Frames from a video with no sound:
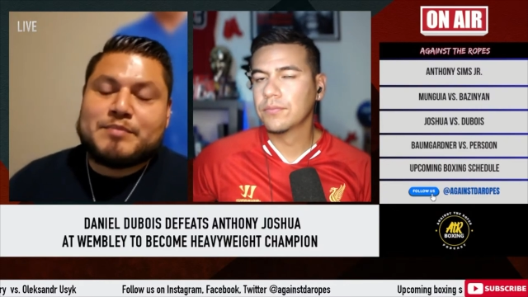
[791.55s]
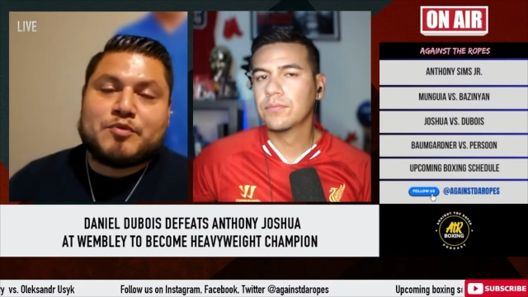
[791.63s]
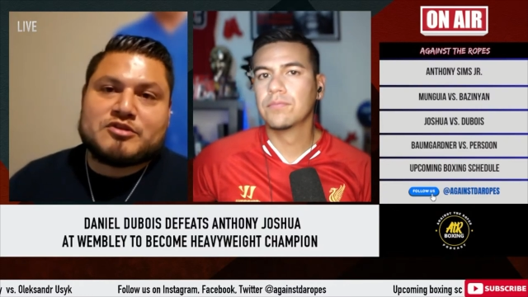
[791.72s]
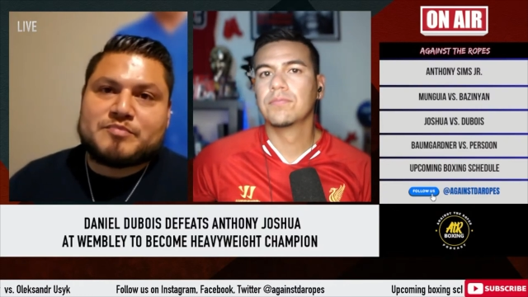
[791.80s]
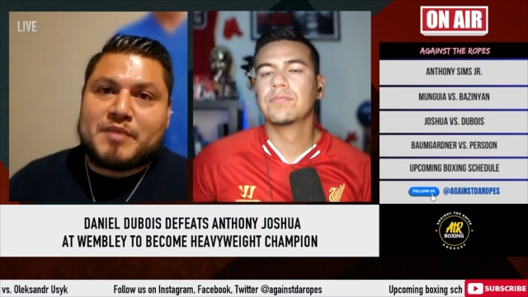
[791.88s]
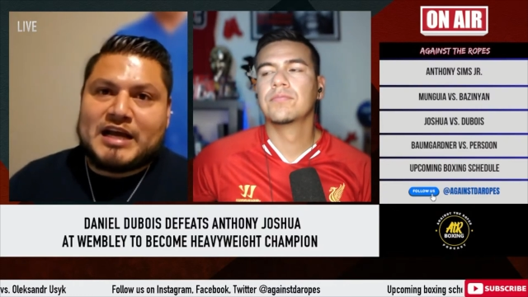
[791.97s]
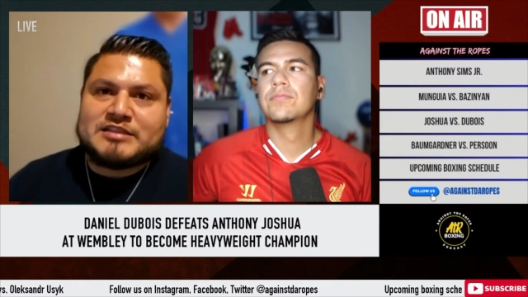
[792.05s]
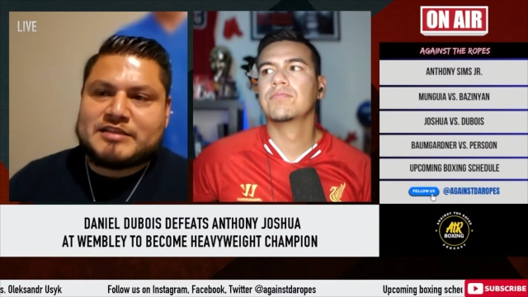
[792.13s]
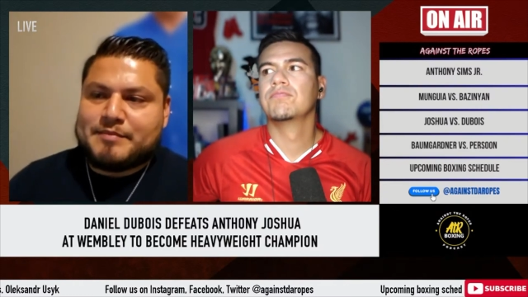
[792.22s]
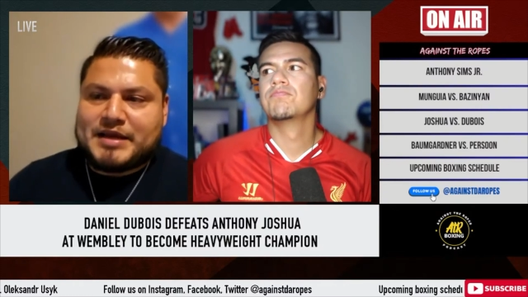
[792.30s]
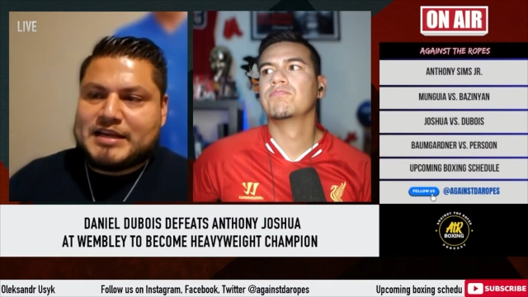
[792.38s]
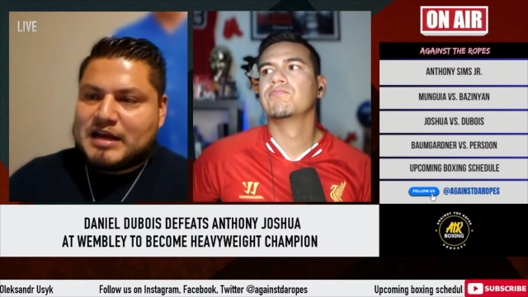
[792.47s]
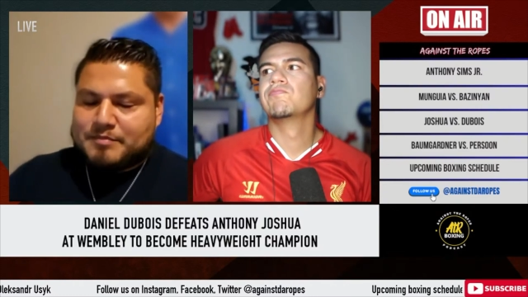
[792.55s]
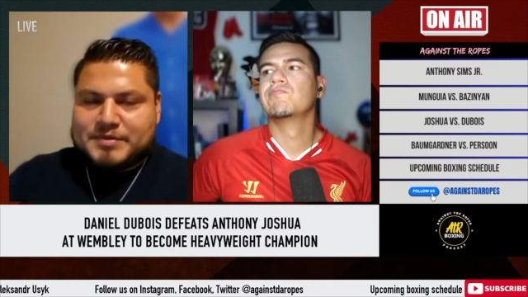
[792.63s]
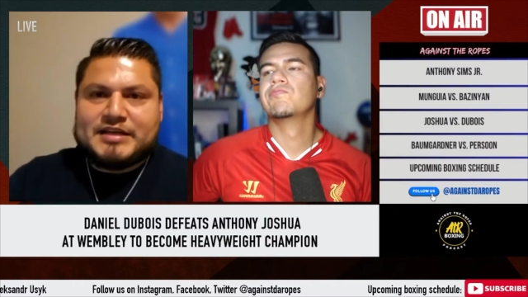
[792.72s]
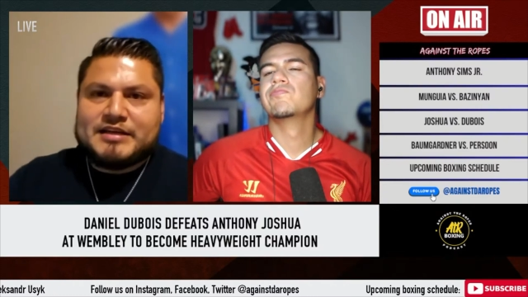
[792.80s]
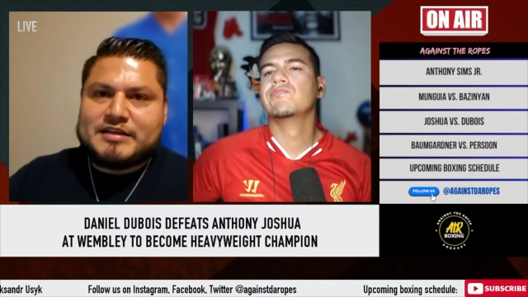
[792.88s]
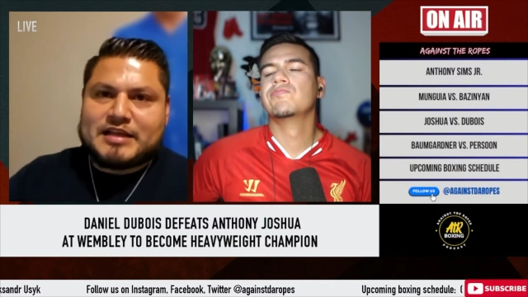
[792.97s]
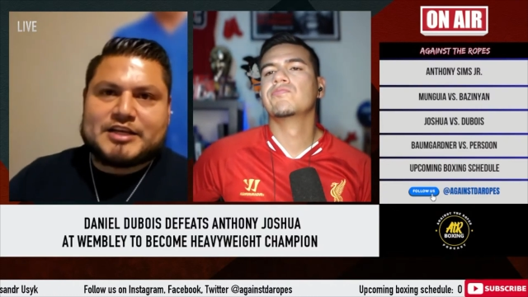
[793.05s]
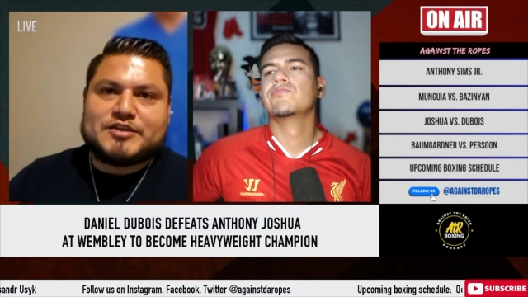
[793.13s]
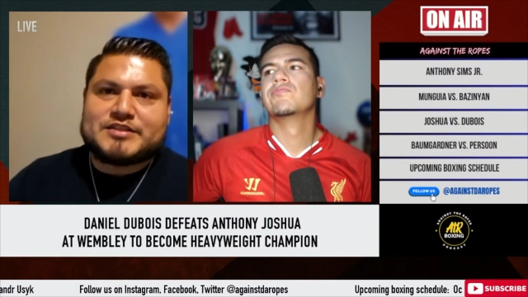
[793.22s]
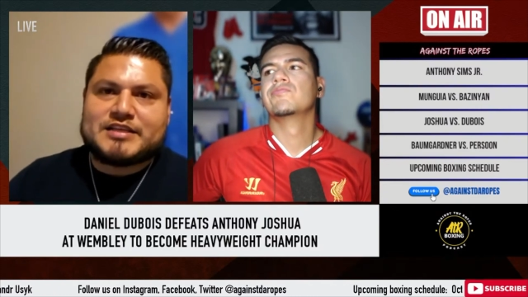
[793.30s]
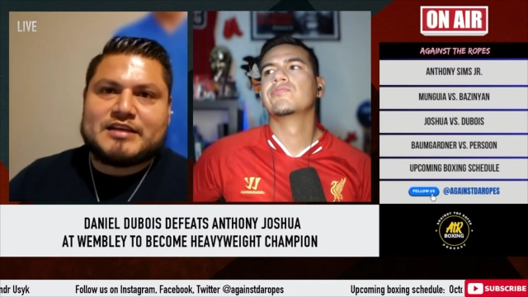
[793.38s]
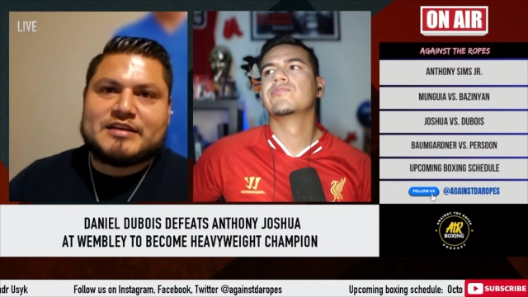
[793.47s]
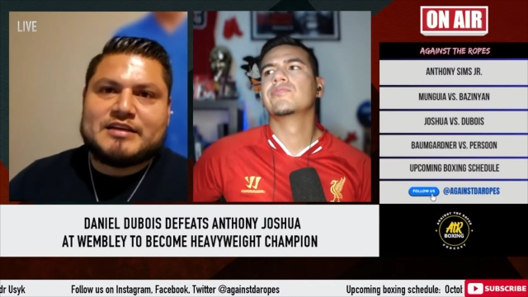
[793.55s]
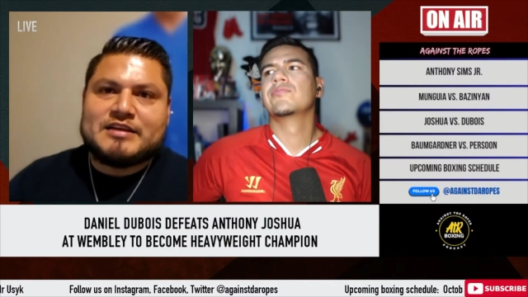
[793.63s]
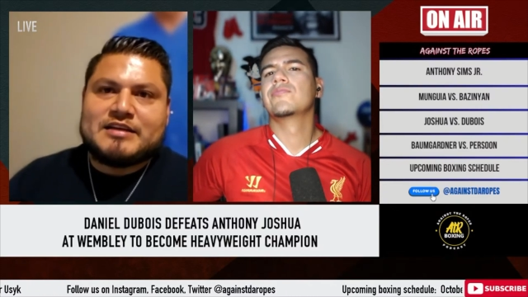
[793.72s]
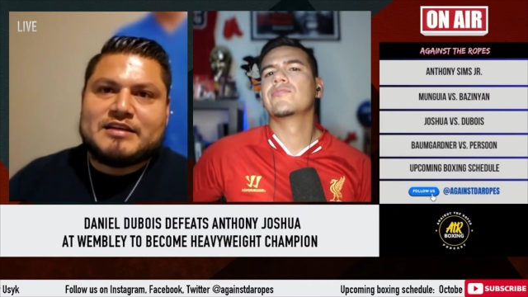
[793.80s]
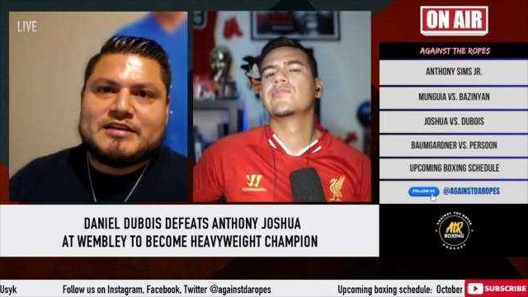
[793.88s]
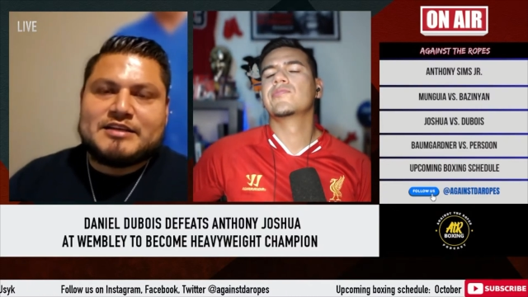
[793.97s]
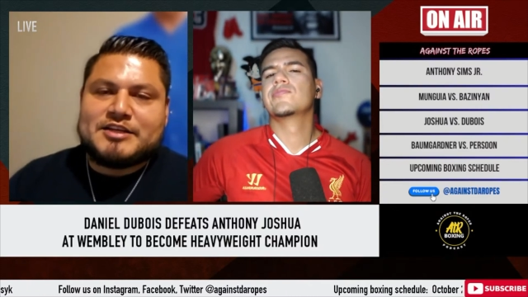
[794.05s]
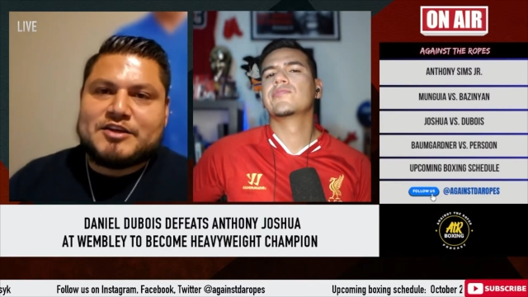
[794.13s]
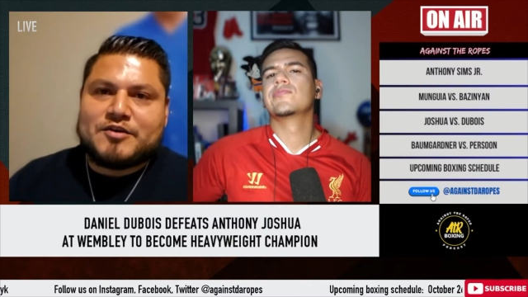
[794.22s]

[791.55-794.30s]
Speaker 1: people's minds. He may not be like you said,